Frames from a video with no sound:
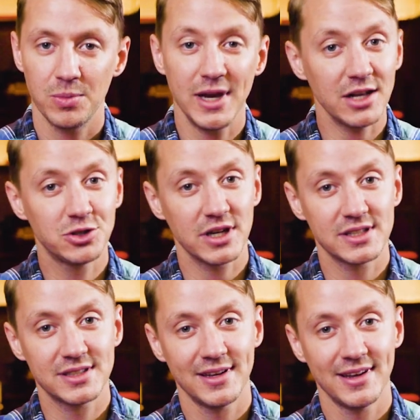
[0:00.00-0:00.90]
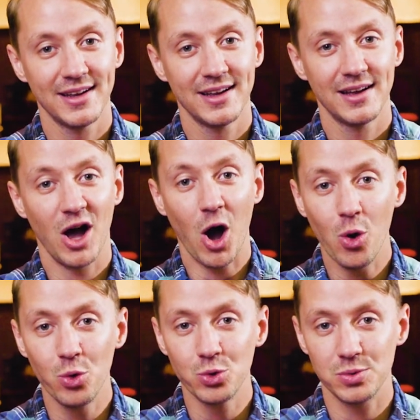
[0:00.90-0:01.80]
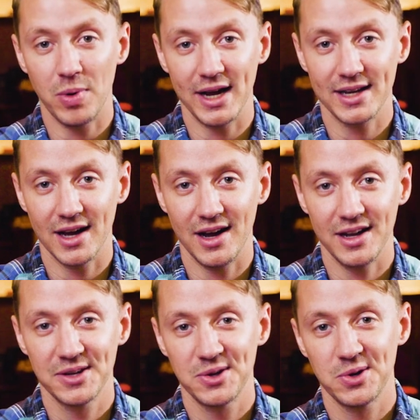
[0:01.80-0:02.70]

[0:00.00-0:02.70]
not just owned by God,